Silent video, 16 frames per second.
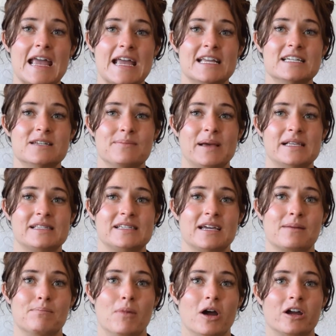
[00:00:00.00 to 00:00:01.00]
and
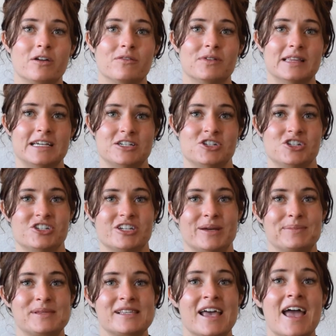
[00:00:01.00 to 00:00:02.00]
domestic market
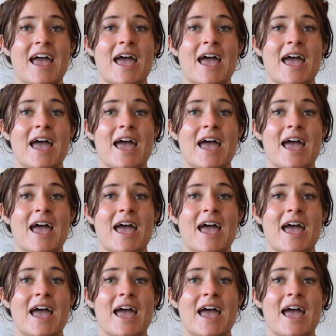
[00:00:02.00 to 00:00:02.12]
relationships,